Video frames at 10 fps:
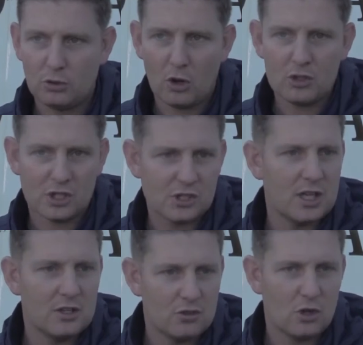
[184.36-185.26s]
draws,
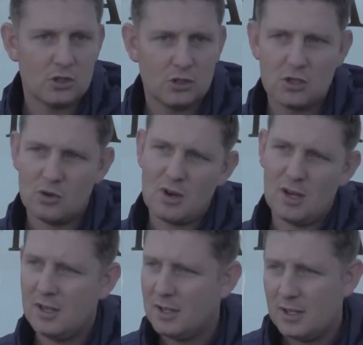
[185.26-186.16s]
exciting draws. Do you
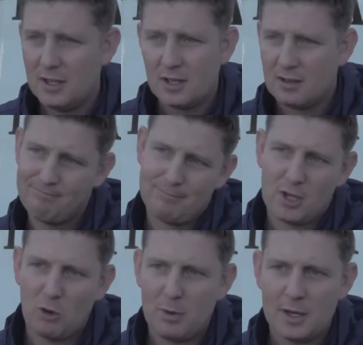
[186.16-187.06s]
know,
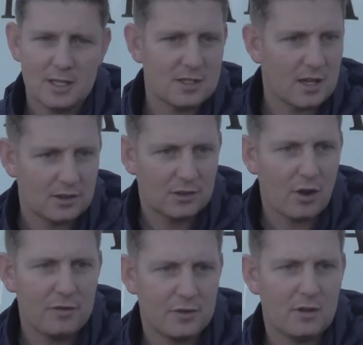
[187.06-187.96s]
Kilburnie's a
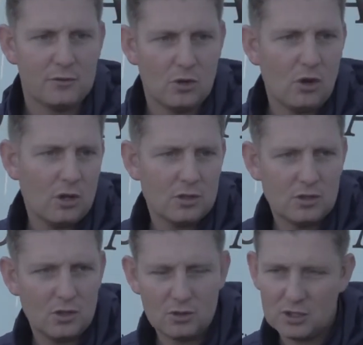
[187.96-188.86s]
tough draw,
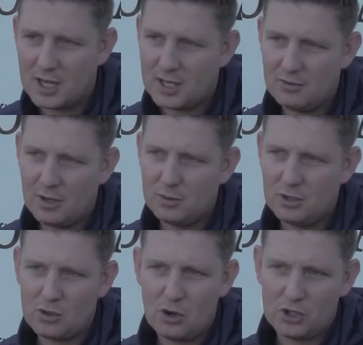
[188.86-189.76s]
do you know, second round of the
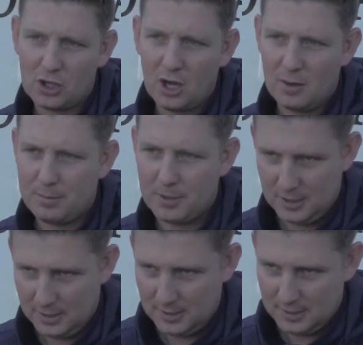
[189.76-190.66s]
Scottish Cup,
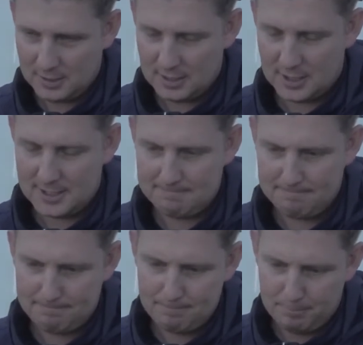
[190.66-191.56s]

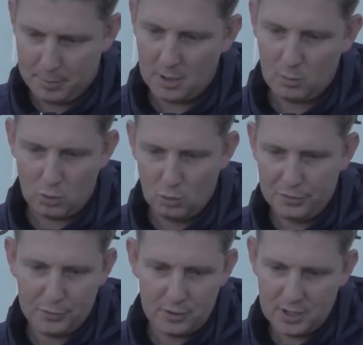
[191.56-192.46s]
but we'll go
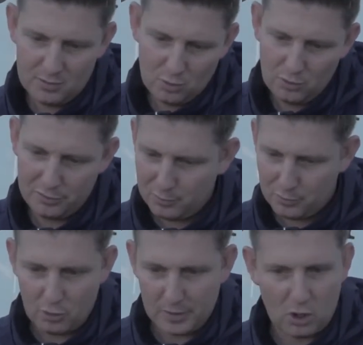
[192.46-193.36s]
through there, we'll
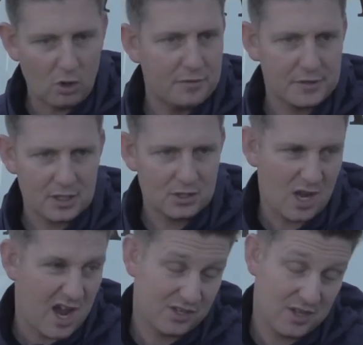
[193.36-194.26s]
go with confidence,
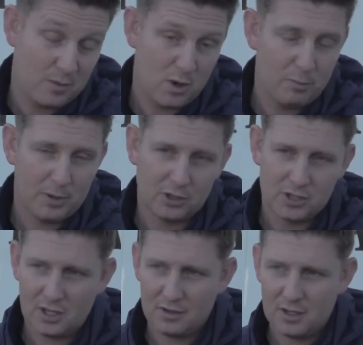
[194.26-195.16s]
as they will, because
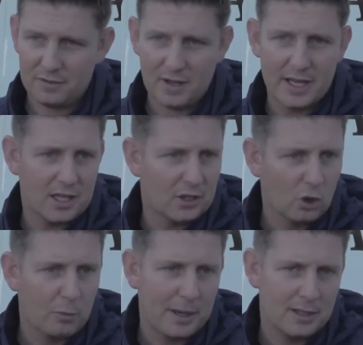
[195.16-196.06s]
they're flying at
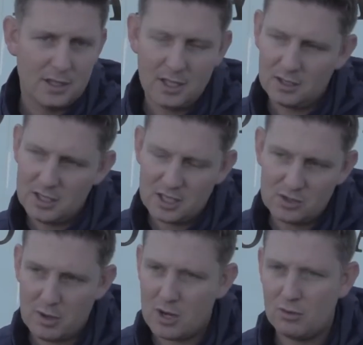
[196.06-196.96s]
the top end of their league
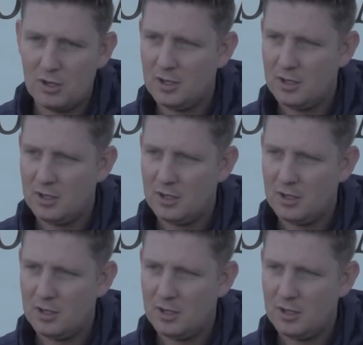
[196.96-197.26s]
as well,